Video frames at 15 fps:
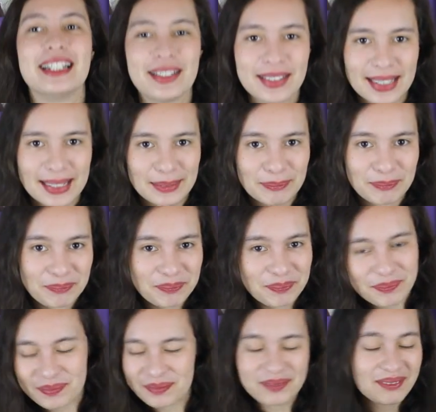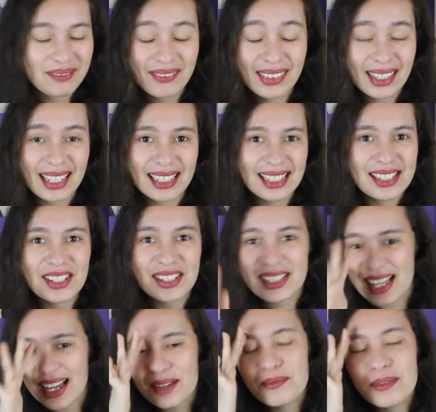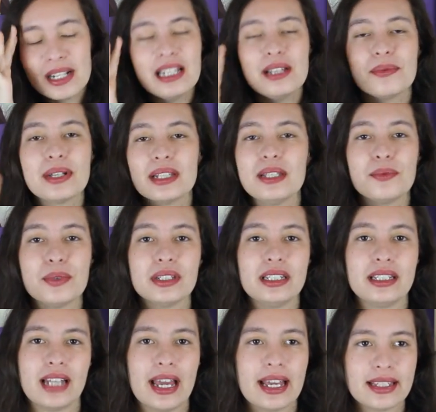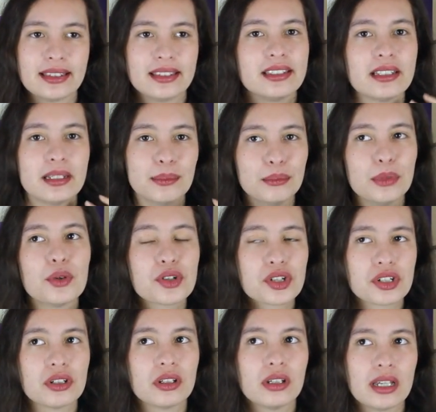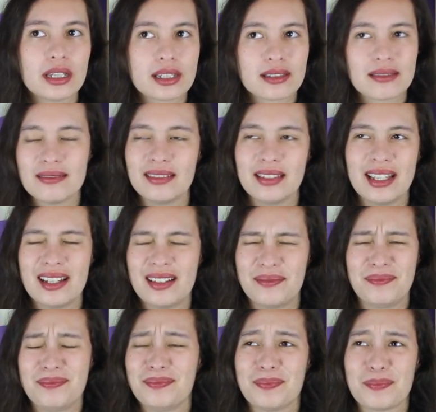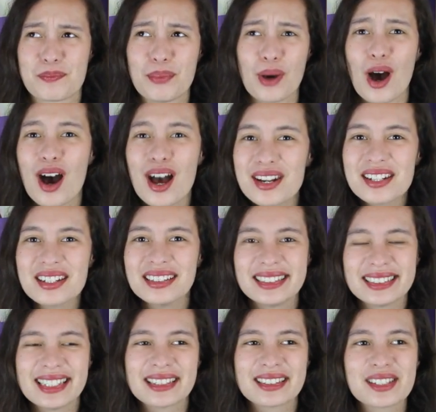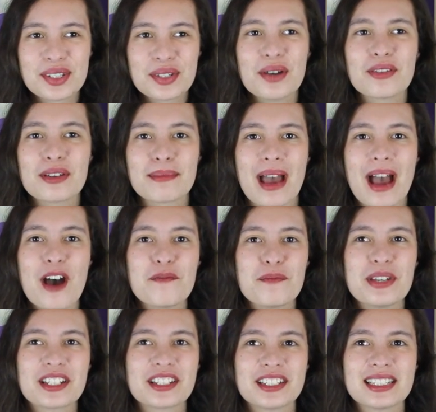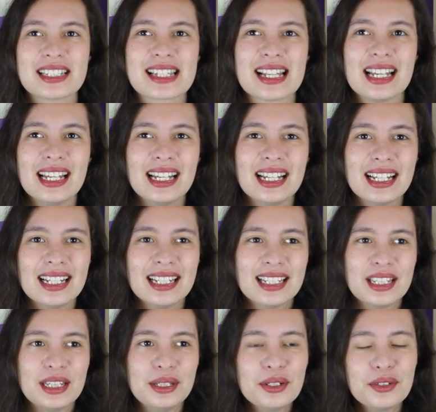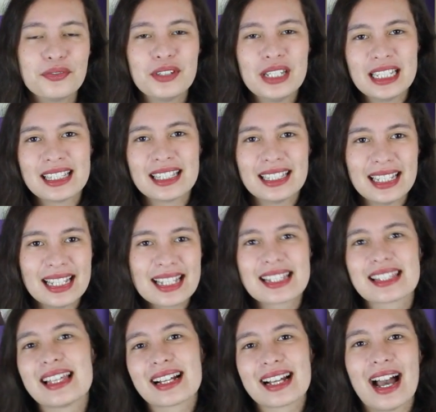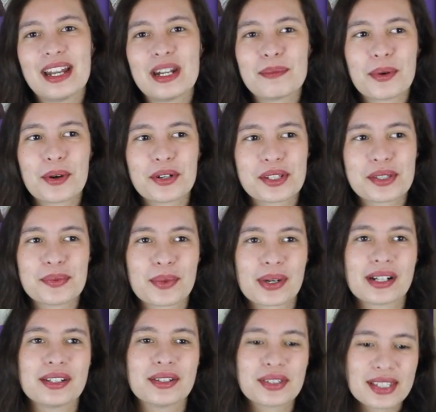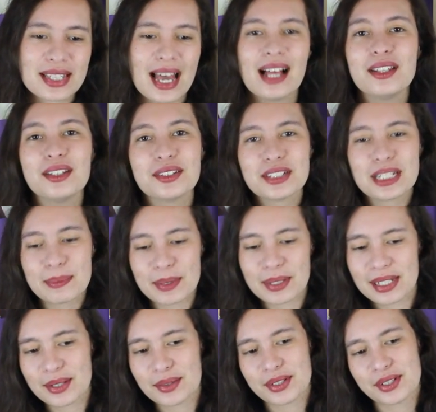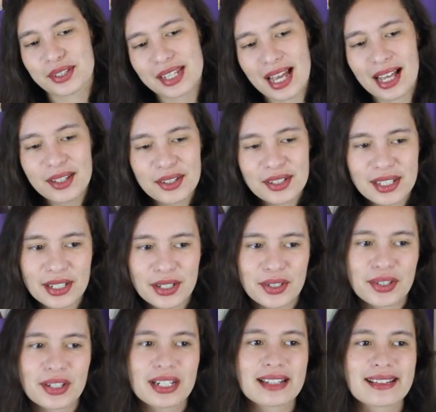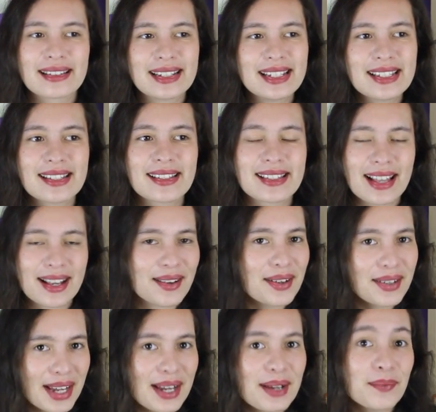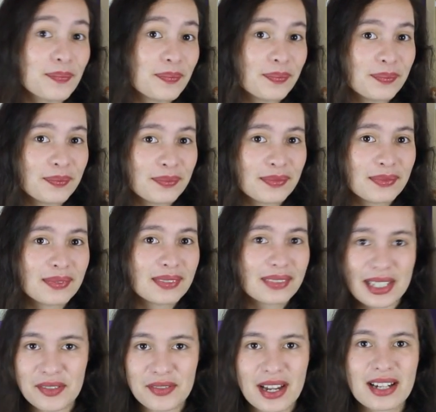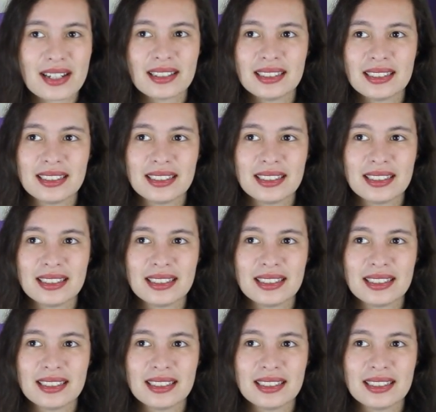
Okay. I really like the emotional bond that the two of them have, because Luffy is that kind of person where you tell your deepest secrets, you tell your insecurities, and he's just like, okay, that's fine.